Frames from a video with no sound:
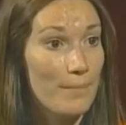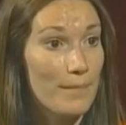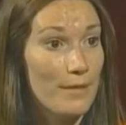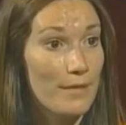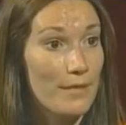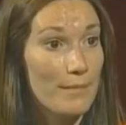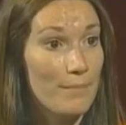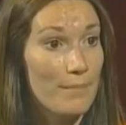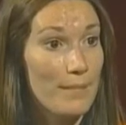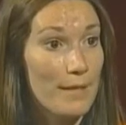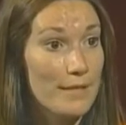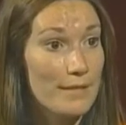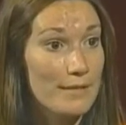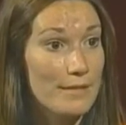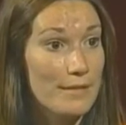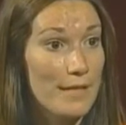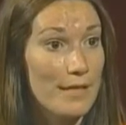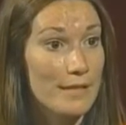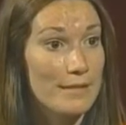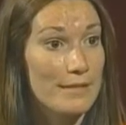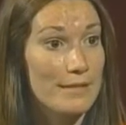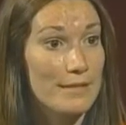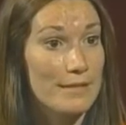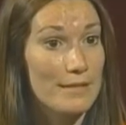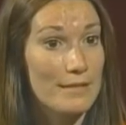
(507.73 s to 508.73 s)
but the Bay
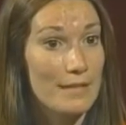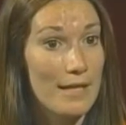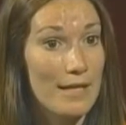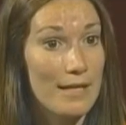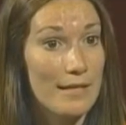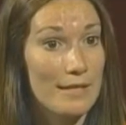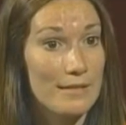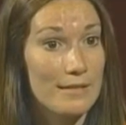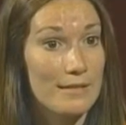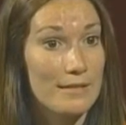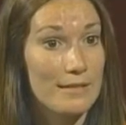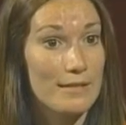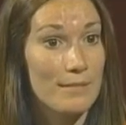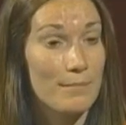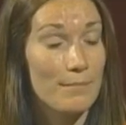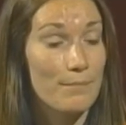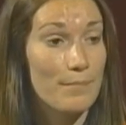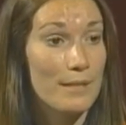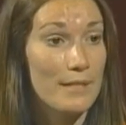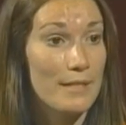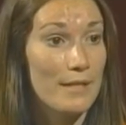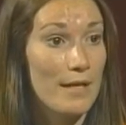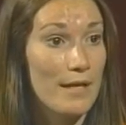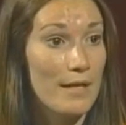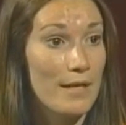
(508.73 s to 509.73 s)
Sox is nice
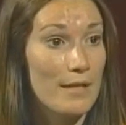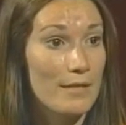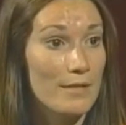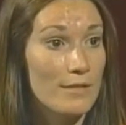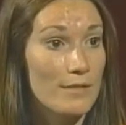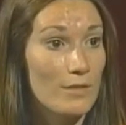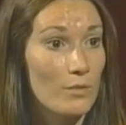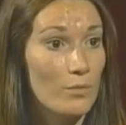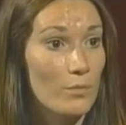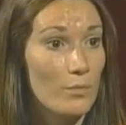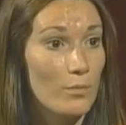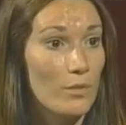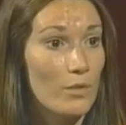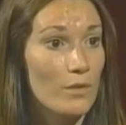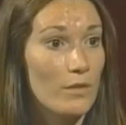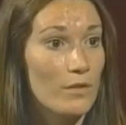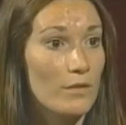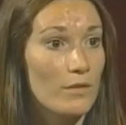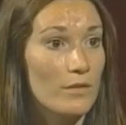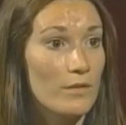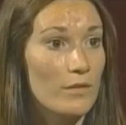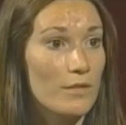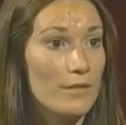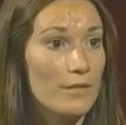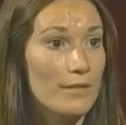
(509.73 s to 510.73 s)
because
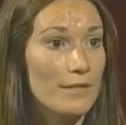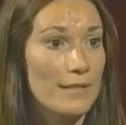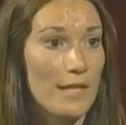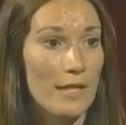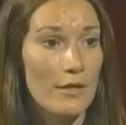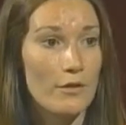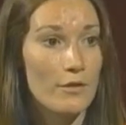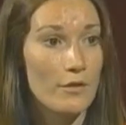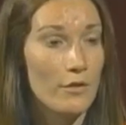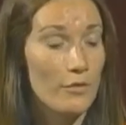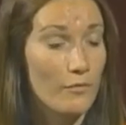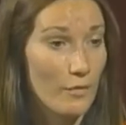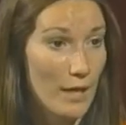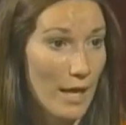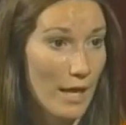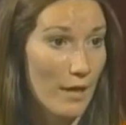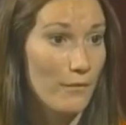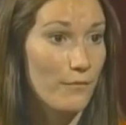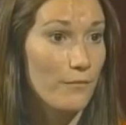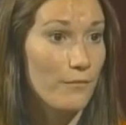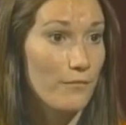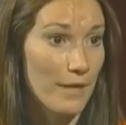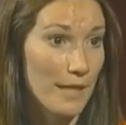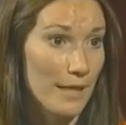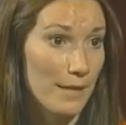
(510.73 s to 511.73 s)
we're centered
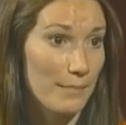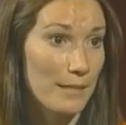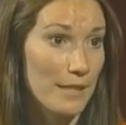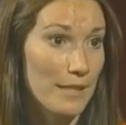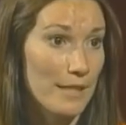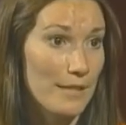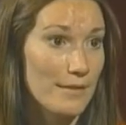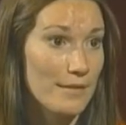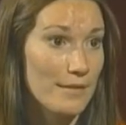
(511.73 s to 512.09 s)
around families.